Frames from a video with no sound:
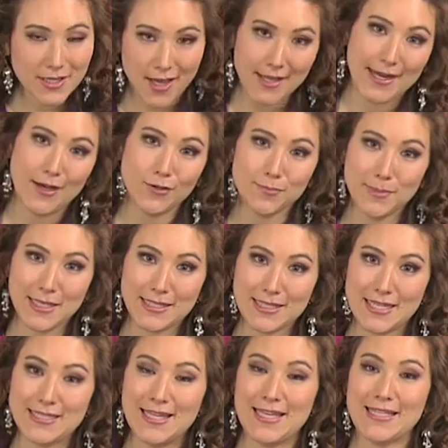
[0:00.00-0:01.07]
cutout because
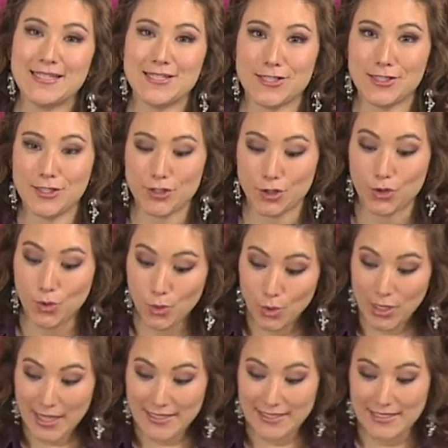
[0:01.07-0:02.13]
I think it's just such a
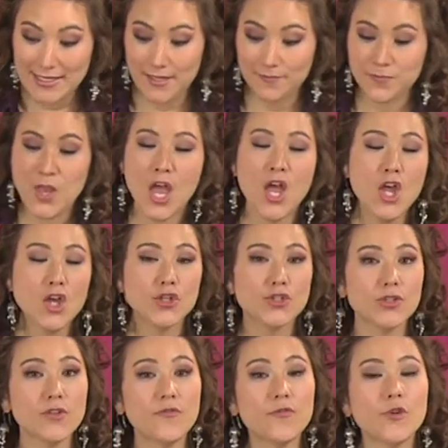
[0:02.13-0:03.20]
cool idea.
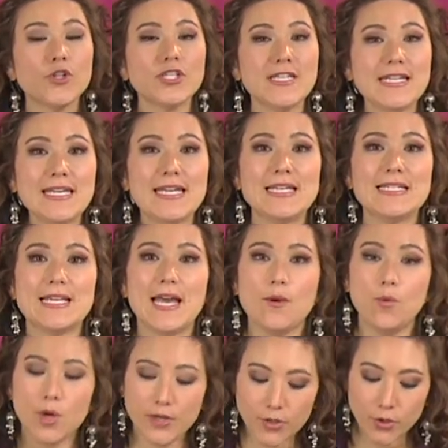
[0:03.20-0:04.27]
So the first thing is I
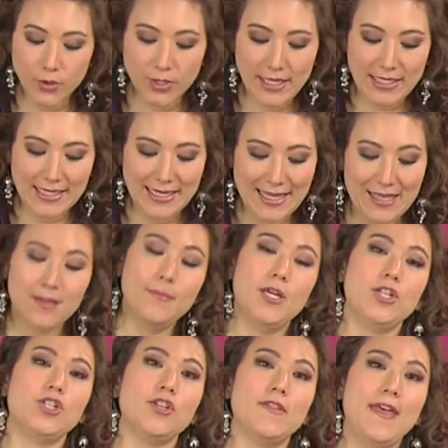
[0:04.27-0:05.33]
wanna create an
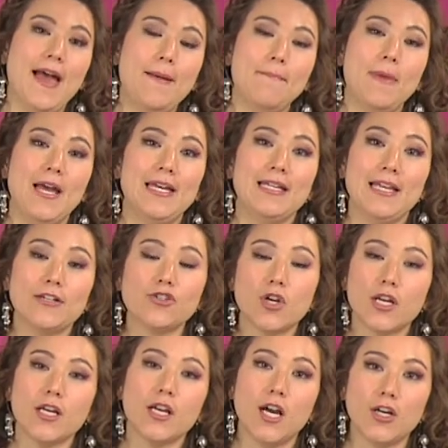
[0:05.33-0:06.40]
image that my
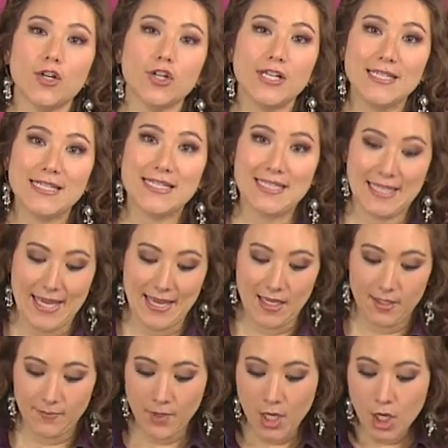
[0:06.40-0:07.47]
electronic cutter can
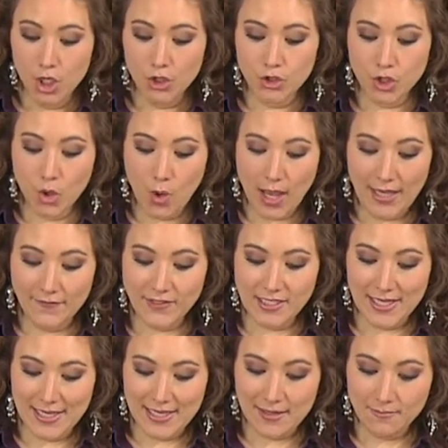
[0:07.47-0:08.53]
scan. So I've
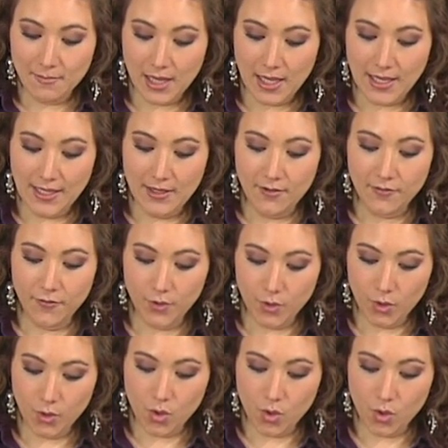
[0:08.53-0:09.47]
taken my photo